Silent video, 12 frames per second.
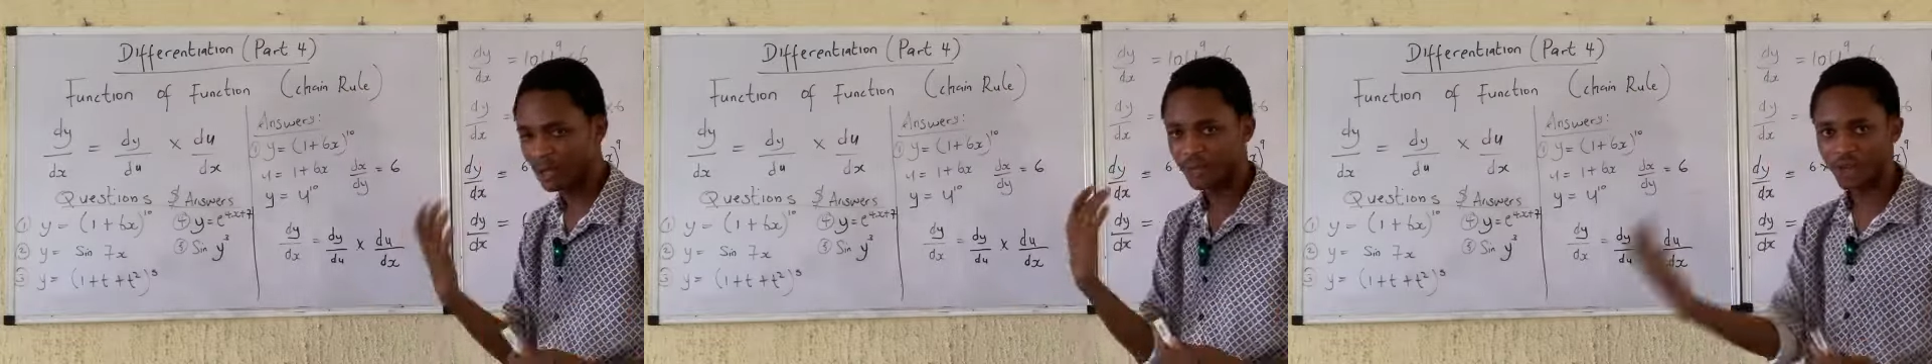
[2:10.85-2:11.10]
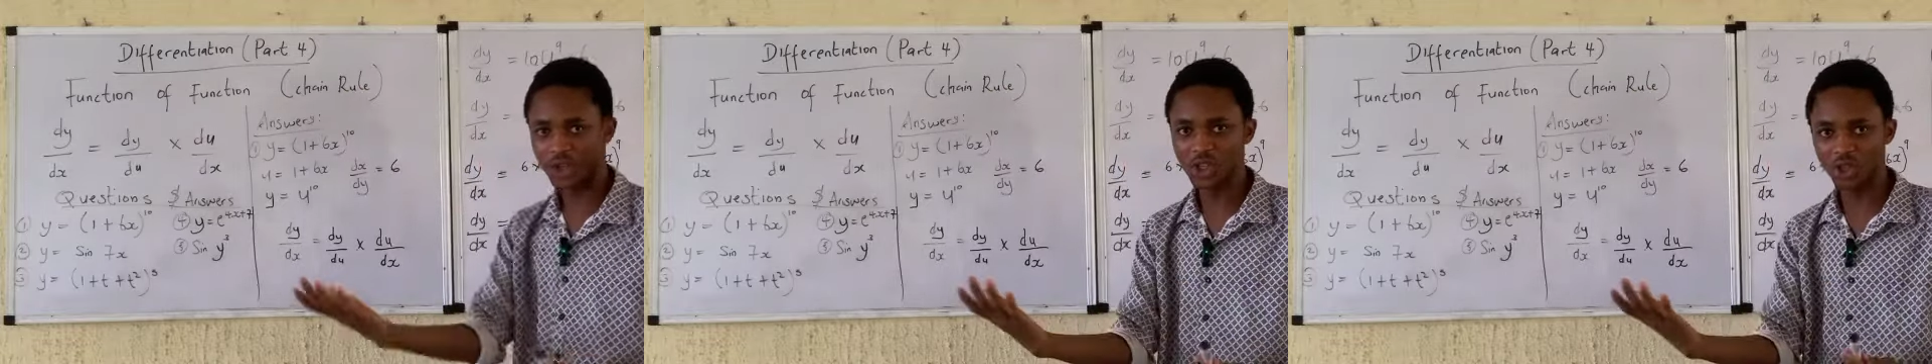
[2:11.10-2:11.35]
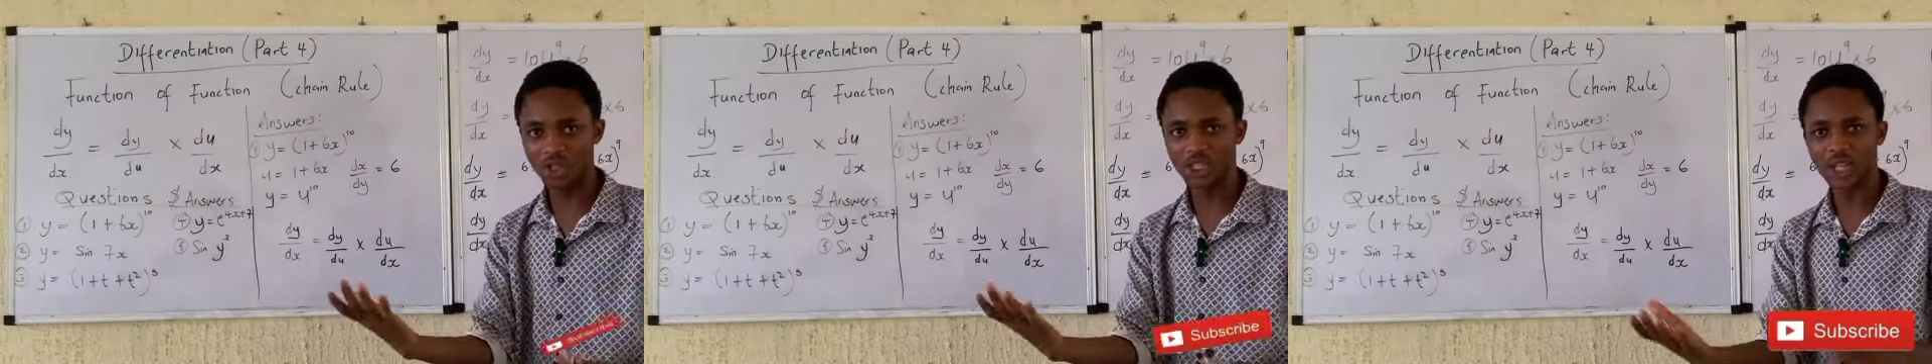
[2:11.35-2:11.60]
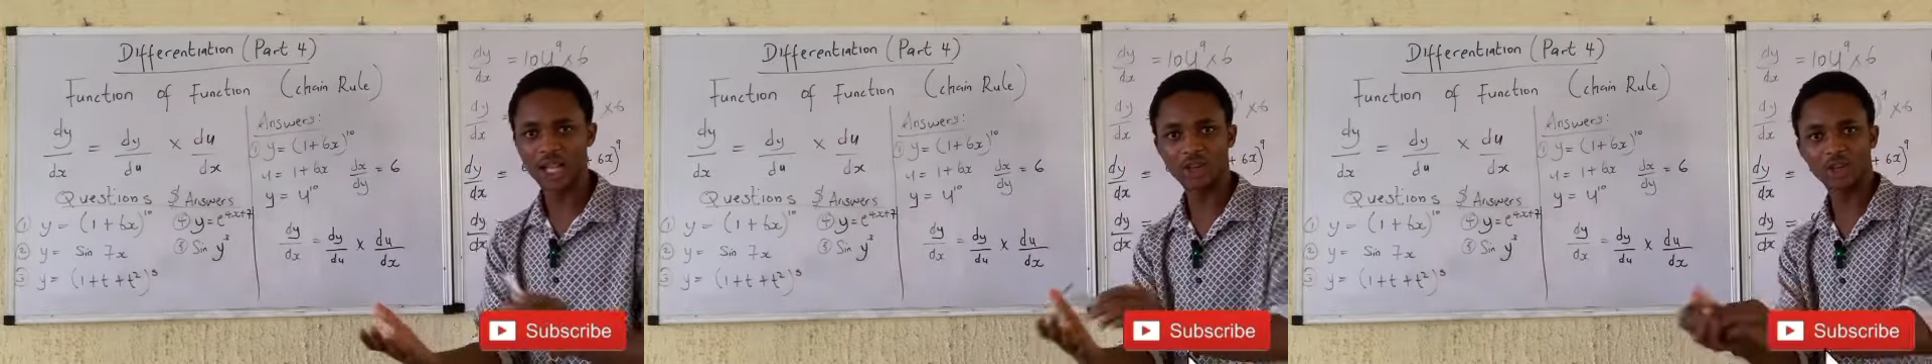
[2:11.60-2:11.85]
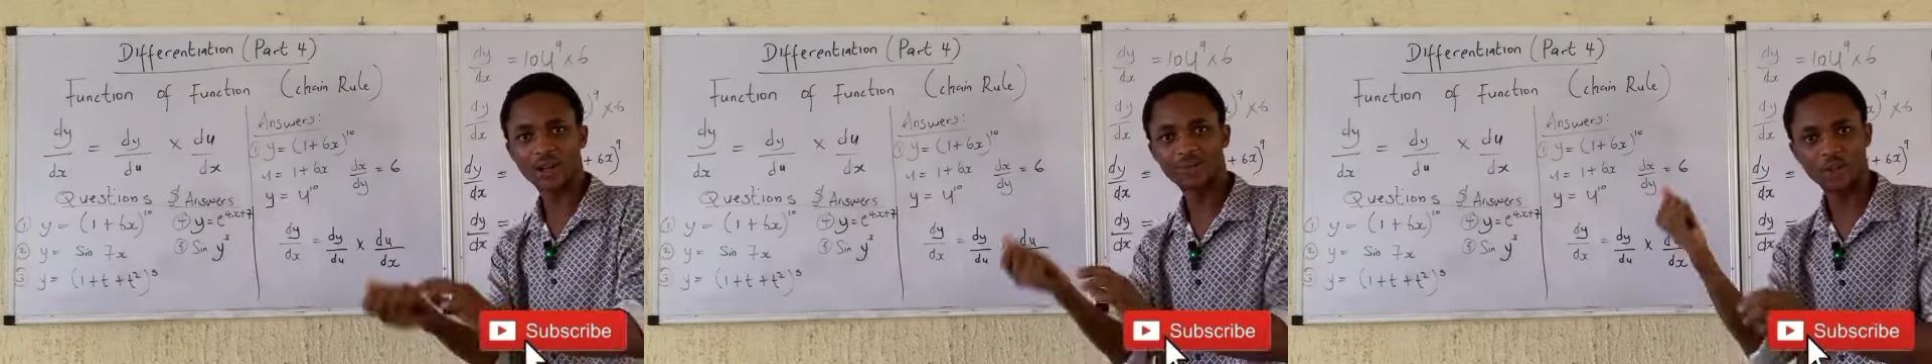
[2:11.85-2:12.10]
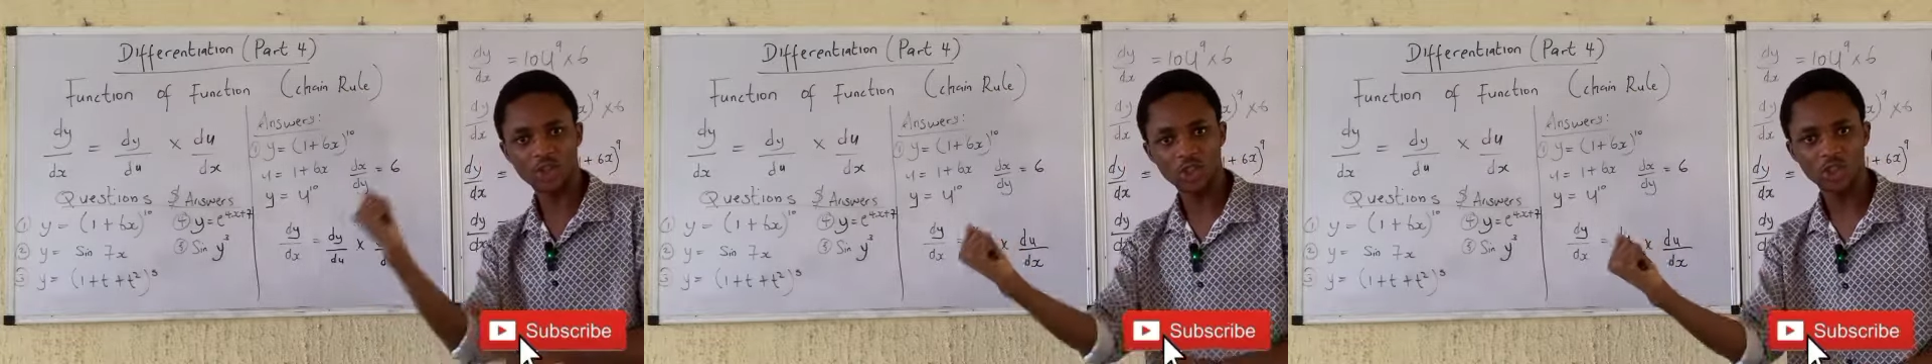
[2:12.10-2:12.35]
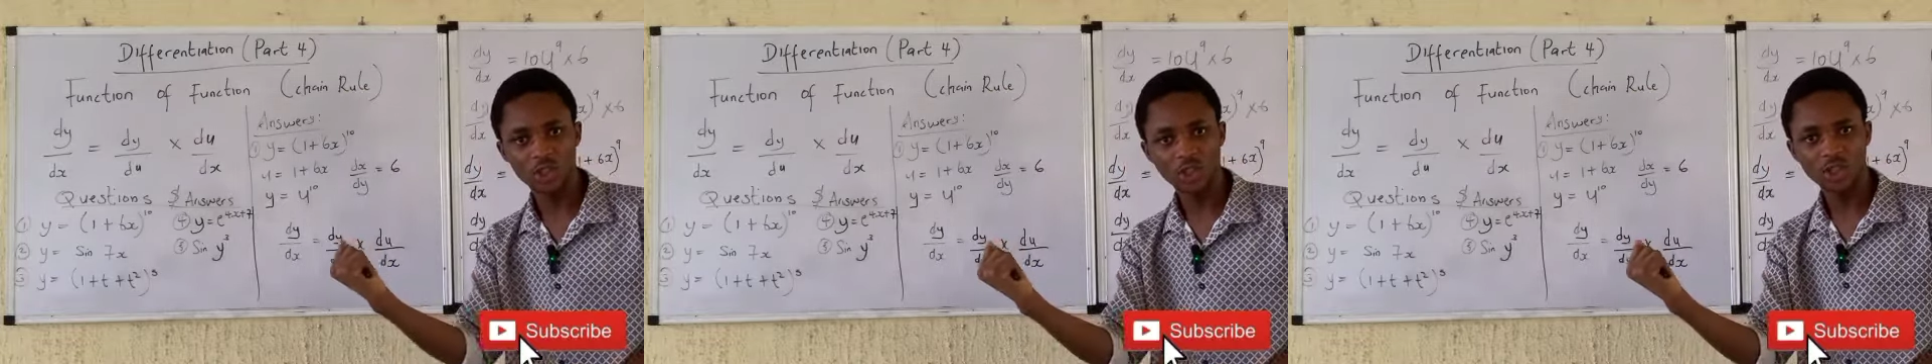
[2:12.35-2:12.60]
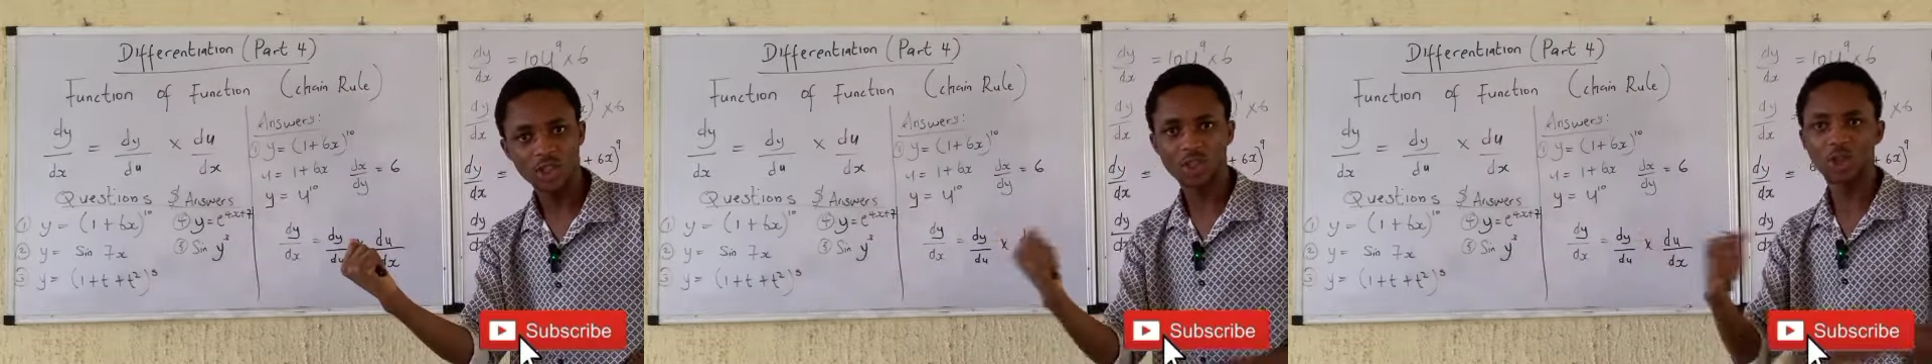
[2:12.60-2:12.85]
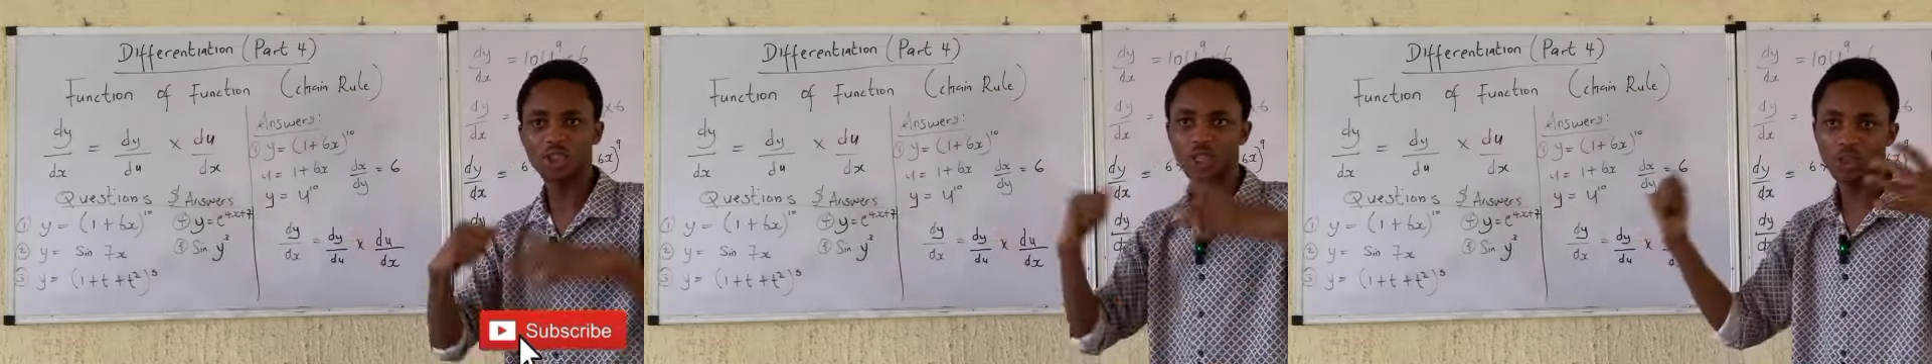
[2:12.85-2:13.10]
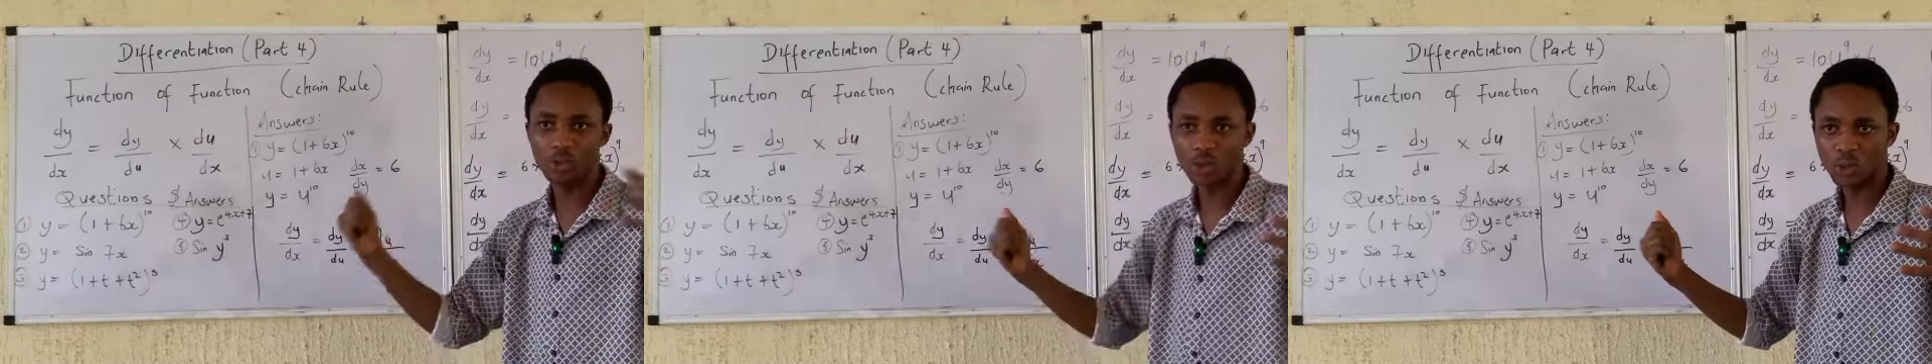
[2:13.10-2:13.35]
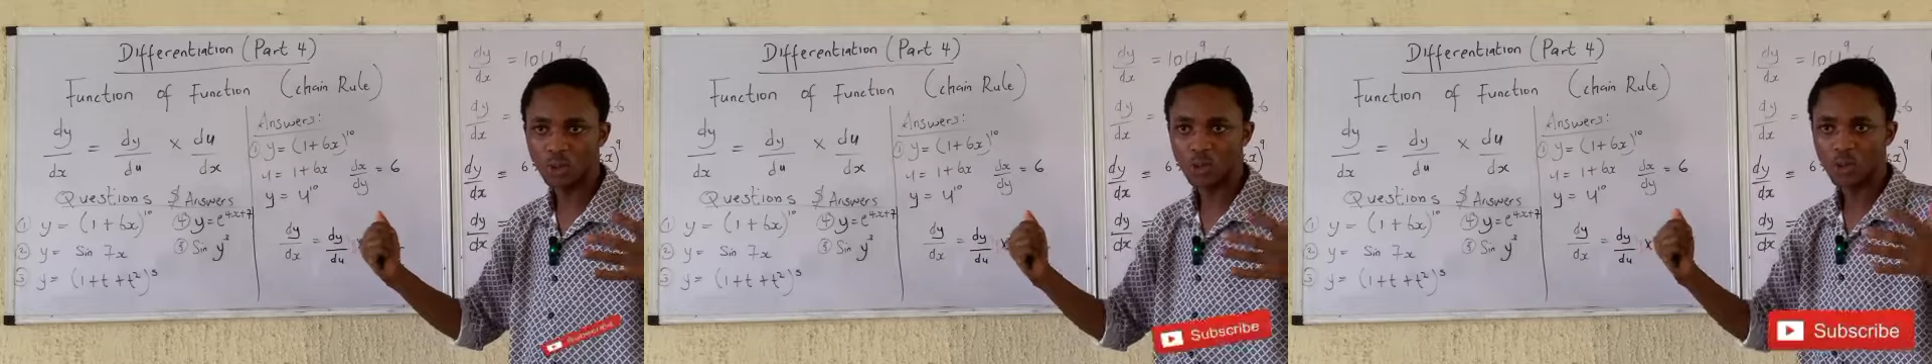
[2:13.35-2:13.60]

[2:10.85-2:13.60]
a function inside another function. It's called chain rule.